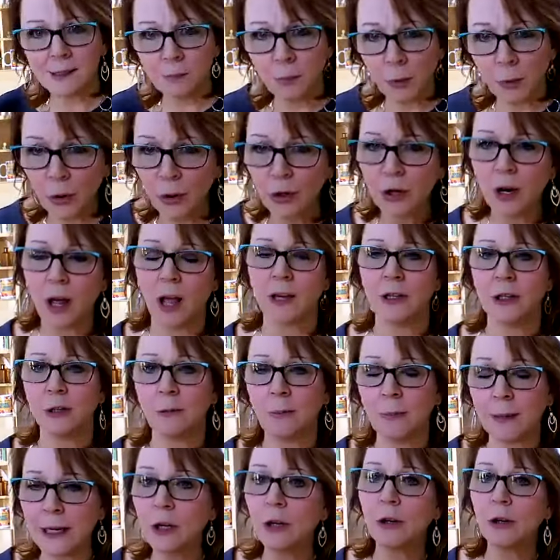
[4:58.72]
Put on your
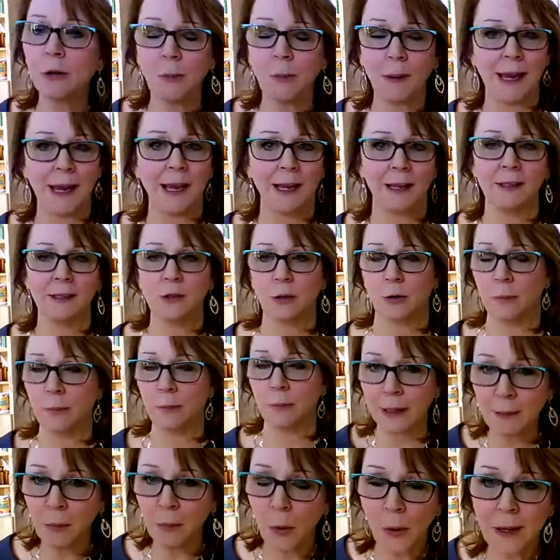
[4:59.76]
big girl pants or
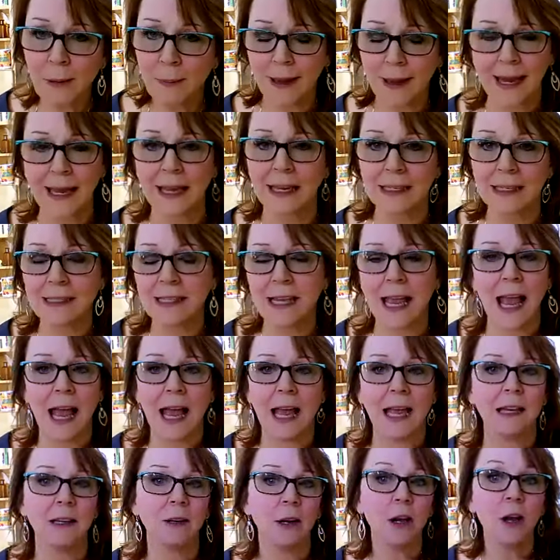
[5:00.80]
big boy pants
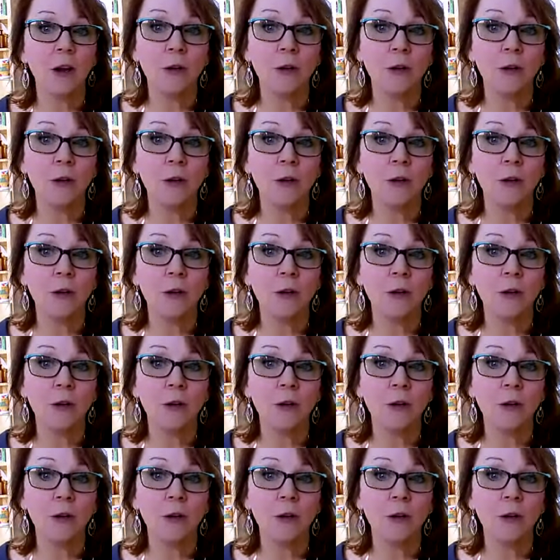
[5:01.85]
and